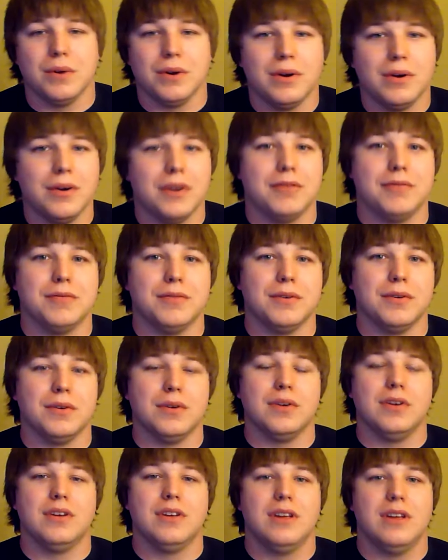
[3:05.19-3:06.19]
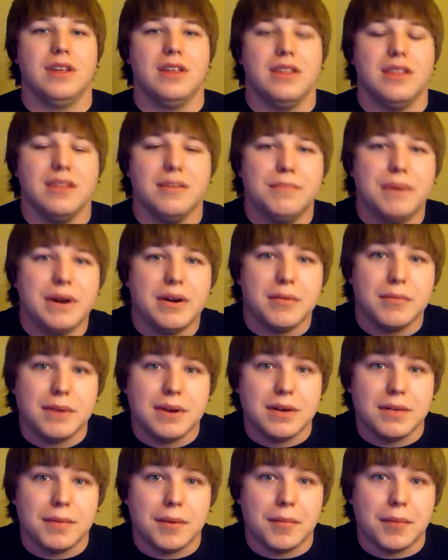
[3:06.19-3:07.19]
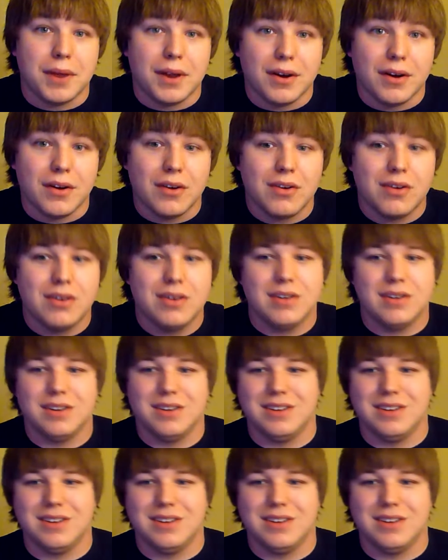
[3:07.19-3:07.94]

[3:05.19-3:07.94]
we're going for the bare minimum here.